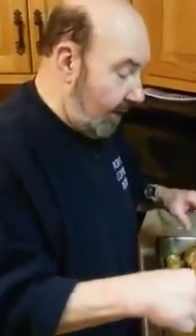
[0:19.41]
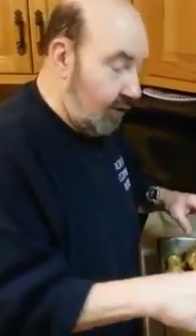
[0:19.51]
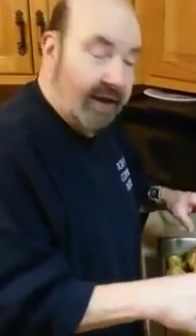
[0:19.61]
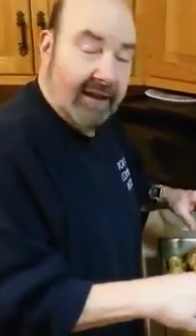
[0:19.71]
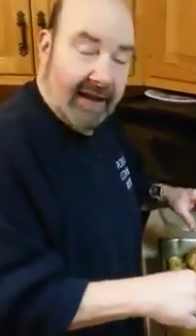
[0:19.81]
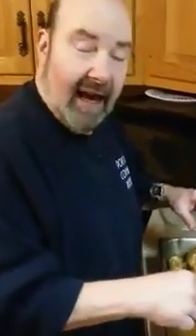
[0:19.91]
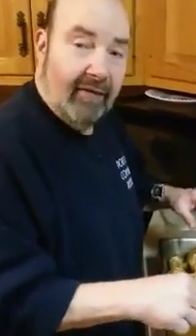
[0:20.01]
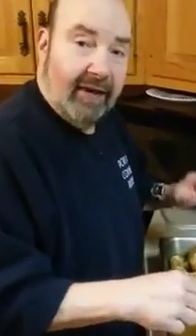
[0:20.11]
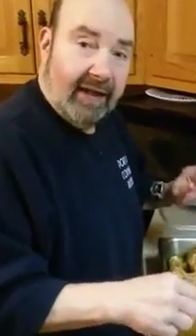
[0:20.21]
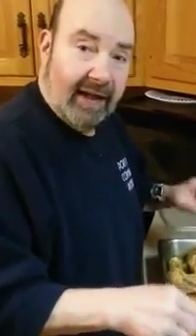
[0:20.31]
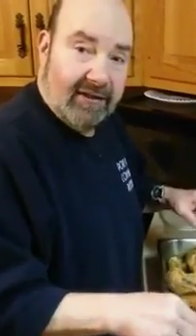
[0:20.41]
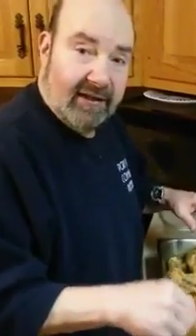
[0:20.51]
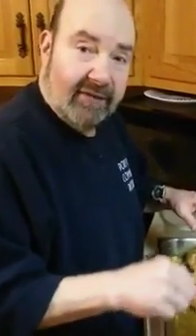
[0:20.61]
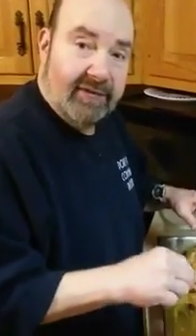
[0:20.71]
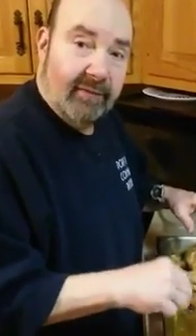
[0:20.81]
Took in the cavity and I
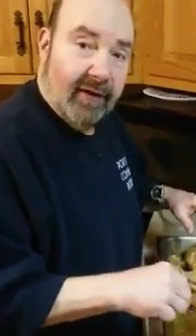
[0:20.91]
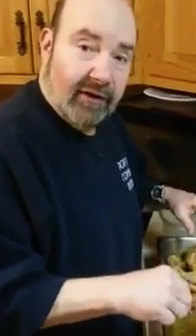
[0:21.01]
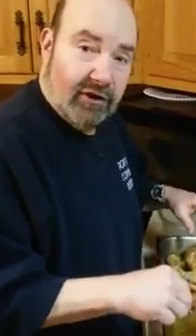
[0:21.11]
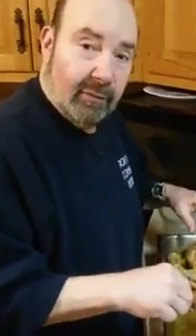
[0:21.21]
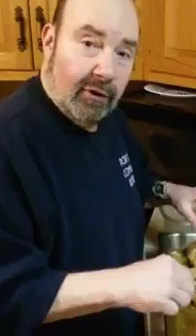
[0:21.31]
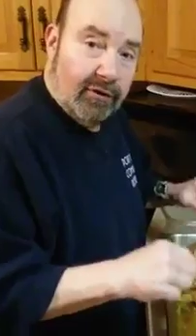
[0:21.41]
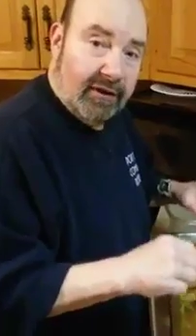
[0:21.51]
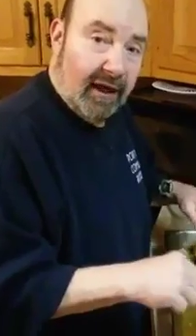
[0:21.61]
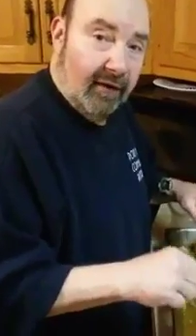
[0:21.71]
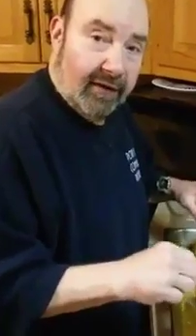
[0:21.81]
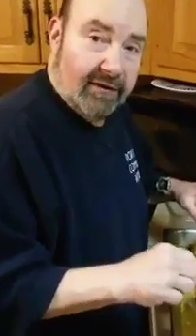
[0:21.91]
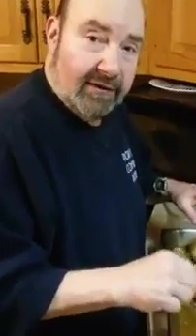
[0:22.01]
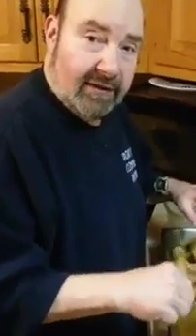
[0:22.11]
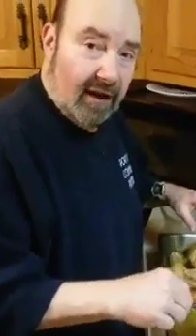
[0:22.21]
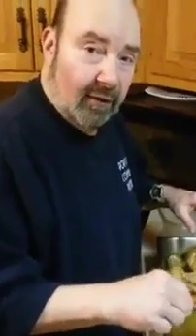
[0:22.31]
stuffed some vegetables,
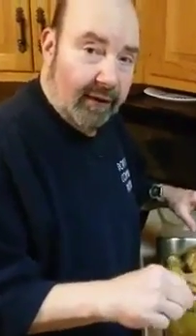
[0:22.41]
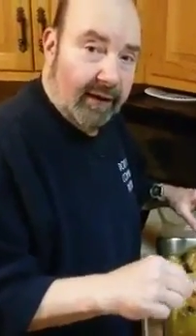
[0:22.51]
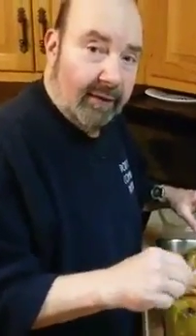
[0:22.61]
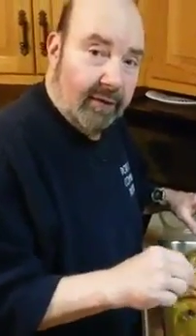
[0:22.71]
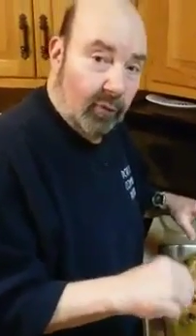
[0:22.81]
carrots, celery,